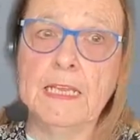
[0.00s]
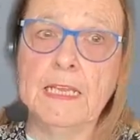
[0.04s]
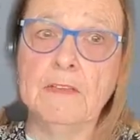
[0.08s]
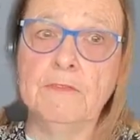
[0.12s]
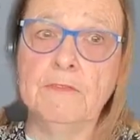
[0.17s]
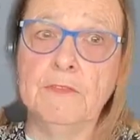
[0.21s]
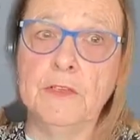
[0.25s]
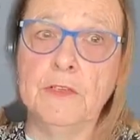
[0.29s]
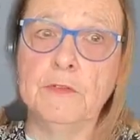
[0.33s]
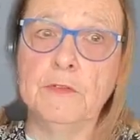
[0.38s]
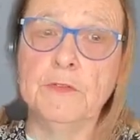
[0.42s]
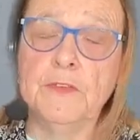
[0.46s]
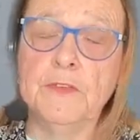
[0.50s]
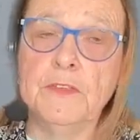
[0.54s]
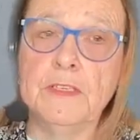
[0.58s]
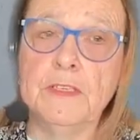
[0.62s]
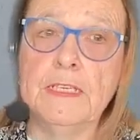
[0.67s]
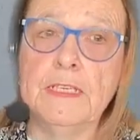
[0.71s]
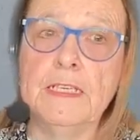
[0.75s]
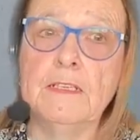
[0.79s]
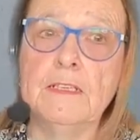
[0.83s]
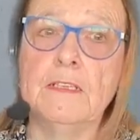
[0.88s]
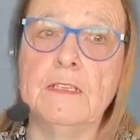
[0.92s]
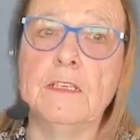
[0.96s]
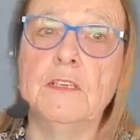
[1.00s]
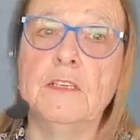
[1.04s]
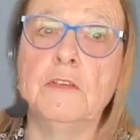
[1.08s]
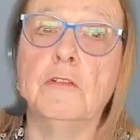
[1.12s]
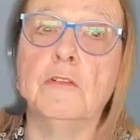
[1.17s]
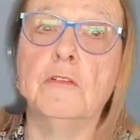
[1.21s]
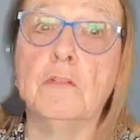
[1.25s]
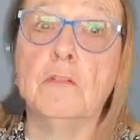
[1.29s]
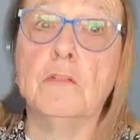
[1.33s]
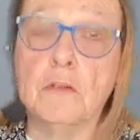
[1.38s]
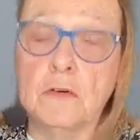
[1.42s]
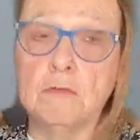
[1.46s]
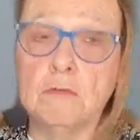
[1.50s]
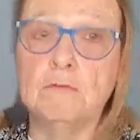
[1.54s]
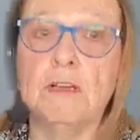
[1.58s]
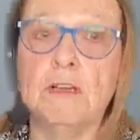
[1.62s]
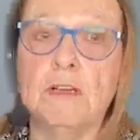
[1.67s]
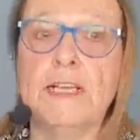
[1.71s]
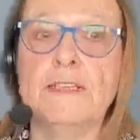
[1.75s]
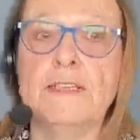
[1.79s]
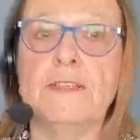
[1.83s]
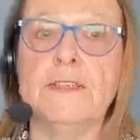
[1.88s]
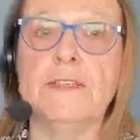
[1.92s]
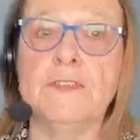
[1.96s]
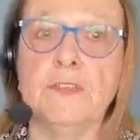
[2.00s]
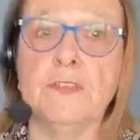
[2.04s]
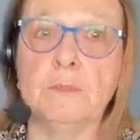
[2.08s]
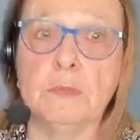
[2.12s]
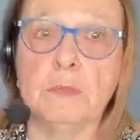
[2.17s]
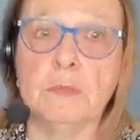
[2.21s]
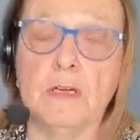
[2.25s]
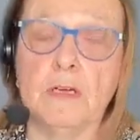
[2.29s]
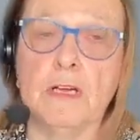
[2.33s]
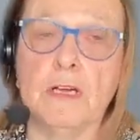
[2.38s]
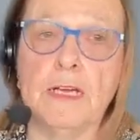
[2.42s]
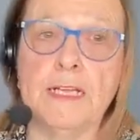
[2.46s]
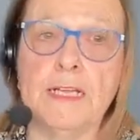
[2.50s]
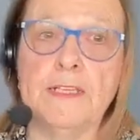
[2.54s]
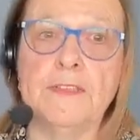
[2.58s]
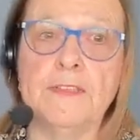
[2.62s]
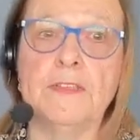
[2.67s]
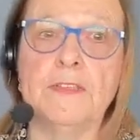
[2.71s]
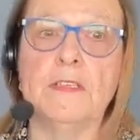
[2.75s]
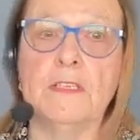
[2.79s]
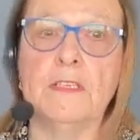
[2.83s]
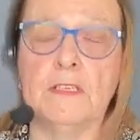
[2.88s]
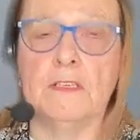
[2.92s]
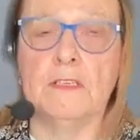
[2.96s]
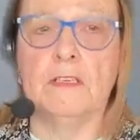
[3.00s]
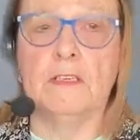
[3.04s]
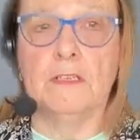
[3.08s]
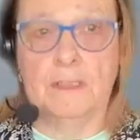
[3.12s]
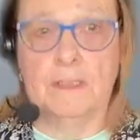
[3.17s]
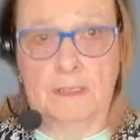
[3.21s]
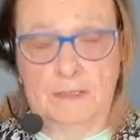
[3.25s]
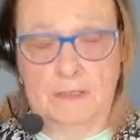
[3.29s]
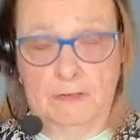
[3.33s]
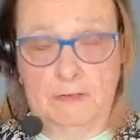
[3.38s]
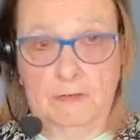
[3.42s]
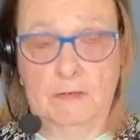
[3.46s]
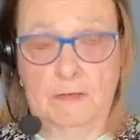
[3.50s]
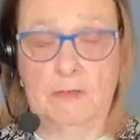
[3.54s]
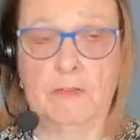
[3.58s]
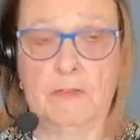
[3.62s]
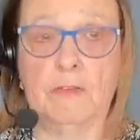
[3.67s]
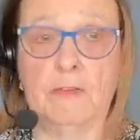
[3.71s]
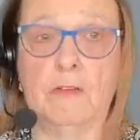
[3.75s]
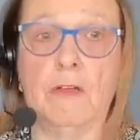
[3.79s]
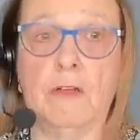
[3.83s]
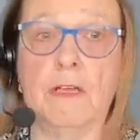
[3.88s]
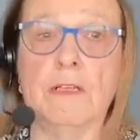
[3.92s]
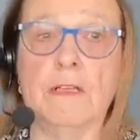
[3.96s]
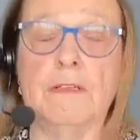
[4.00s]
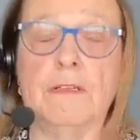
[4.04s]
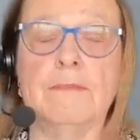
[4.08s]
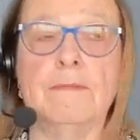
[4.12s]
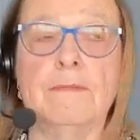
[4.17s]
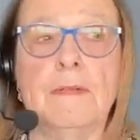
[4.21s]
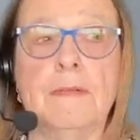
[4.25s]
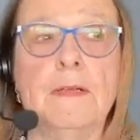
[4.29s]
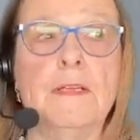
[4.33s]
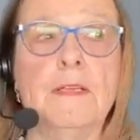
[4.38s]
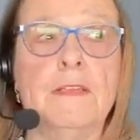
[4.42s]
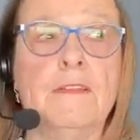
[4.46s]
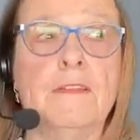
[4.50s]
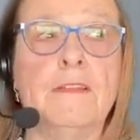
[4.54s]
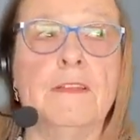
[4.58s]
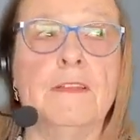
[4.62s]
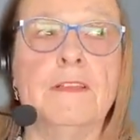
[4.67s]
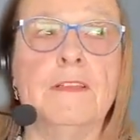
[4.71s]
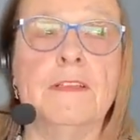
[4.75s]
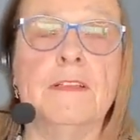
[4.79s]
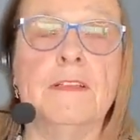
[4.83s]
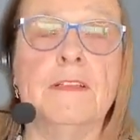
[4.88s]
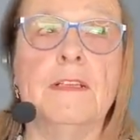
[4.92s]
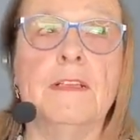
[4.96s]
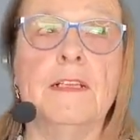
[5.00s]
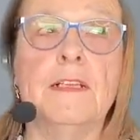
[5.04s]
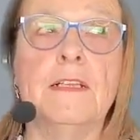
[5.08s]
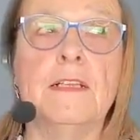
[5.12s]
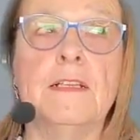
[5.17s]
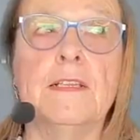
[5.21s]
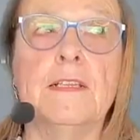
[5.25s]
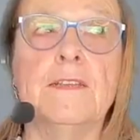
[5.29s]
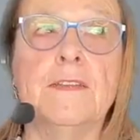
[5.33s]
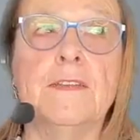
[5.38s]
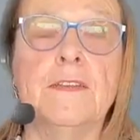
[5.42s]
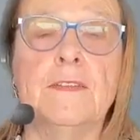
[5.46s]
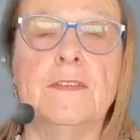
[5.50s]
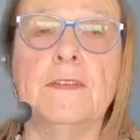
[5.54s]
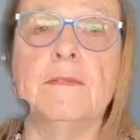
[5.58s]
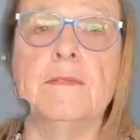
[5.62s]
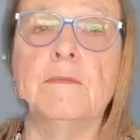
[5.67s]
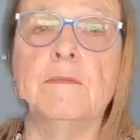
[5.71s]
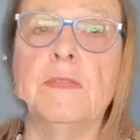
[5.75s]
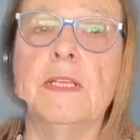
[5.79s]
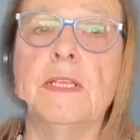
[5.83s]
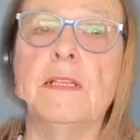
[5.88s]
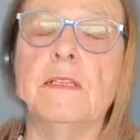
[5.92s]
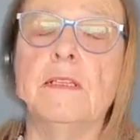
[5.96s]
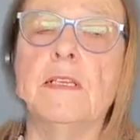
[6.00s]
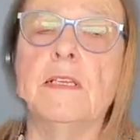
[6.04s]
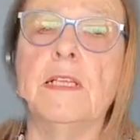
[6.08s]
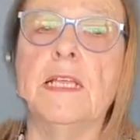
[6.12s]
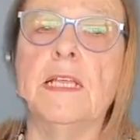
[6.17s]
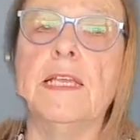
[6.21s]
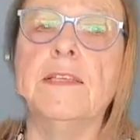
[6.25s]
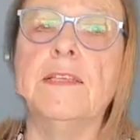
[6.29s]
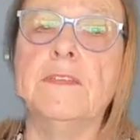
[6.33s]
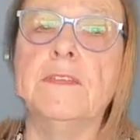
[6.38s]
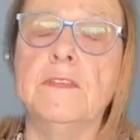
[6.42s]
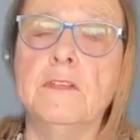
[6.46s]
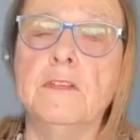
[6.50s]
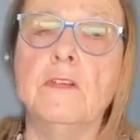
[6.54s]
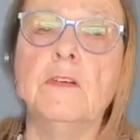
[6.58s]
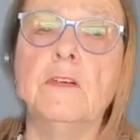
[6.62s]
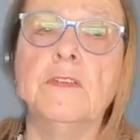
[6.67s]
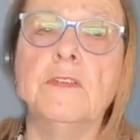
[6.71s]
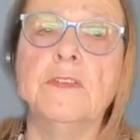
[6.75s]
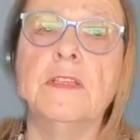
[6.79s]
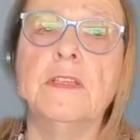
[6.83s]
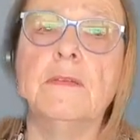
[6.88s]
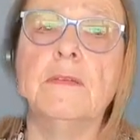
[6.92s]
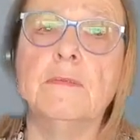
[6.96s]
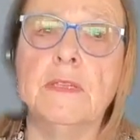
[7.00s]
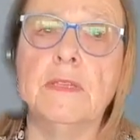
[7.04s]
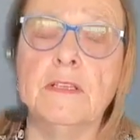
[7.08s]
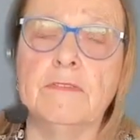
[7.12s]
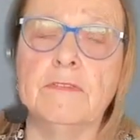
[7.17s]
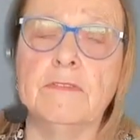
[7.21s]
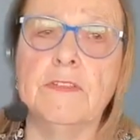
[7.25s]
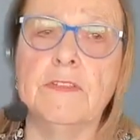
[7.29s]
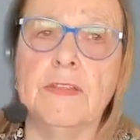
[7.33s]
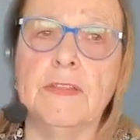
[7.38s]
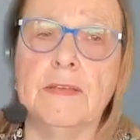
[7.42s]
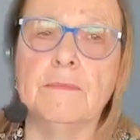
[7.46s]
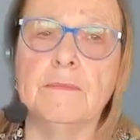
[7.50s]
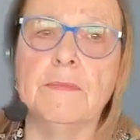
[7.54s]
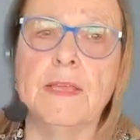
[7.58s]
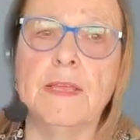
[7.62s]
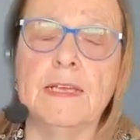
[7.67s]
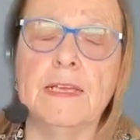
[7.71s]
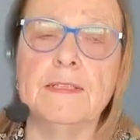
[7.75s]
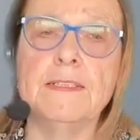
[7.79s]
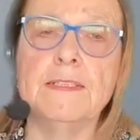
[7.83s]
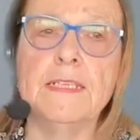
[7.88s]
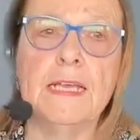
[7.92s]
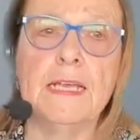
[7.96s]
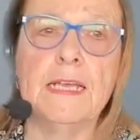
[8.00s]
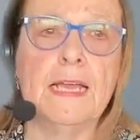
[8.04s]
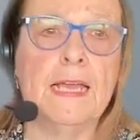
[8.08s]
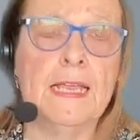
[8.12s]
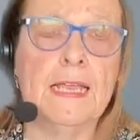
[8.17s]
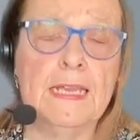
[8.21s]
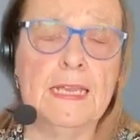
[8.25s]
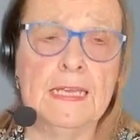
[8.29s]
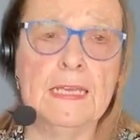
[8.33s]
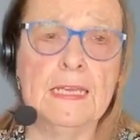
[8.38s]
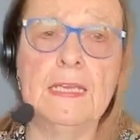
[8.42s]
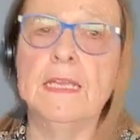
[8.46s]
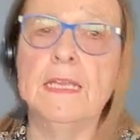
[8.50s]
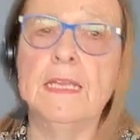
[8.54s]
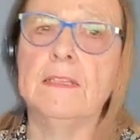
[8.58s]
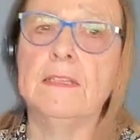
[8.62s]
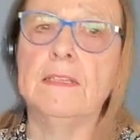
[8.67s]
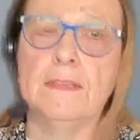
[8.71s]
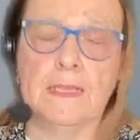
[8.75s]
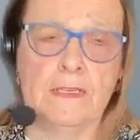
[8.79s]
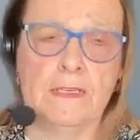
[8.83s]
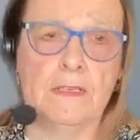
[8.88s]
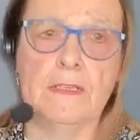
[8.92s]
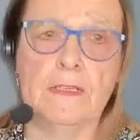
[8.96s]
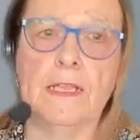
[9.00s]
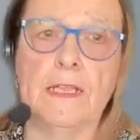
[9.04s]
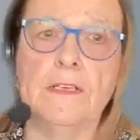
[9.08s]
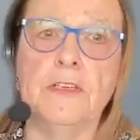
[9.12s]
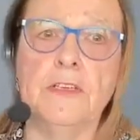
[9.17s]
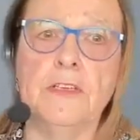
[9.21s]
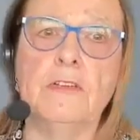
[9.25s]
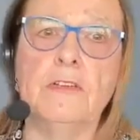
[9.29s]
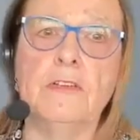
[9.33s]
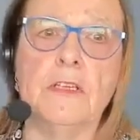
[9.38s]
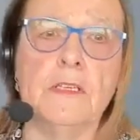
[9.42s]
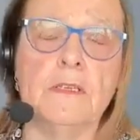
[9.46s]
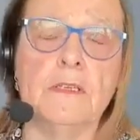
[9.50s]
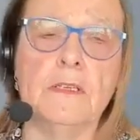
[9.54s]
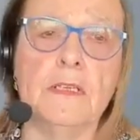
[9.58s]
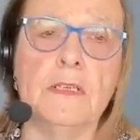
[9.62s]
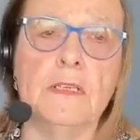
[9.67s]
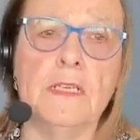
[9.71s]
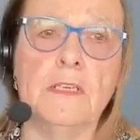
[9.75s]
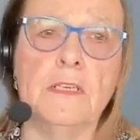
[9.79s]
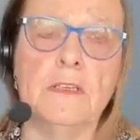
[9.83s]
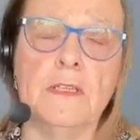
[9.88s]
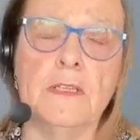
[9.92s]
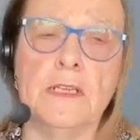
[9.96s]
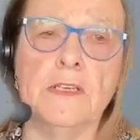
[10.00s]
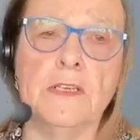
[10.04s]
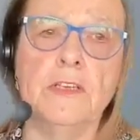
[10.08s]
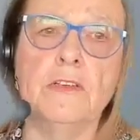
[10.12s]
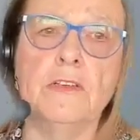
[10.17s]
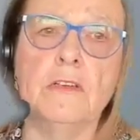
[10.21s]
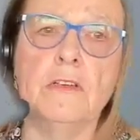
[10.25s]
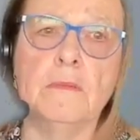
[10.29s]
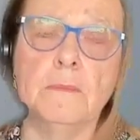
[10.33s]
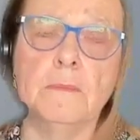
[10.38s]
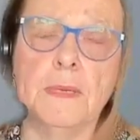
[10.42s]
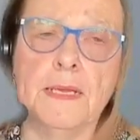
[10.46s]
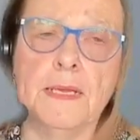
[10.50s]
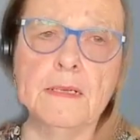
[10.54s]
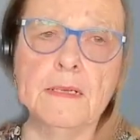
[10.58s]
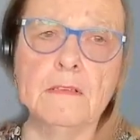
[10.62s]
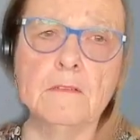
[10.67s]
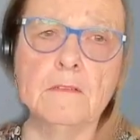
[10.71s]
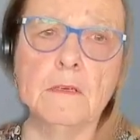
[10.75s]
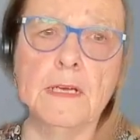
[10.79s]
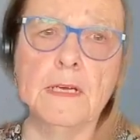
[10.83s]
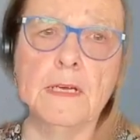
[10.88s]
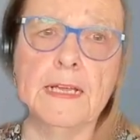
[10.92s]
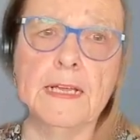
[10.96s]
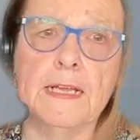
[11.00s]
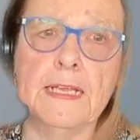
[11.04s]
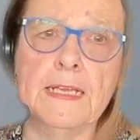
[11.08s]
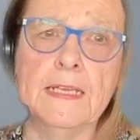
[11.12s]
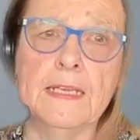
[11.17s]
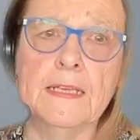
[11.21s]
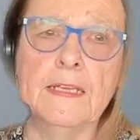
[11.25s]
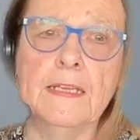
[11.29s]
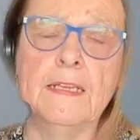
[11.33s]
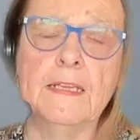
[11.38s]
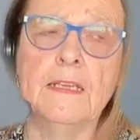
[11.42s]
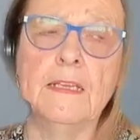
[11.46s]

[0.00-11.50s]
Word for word: If you see that you're raising surprise, you know, uh, uh, that this is something that is not something for them that day, then then you can then you can back away.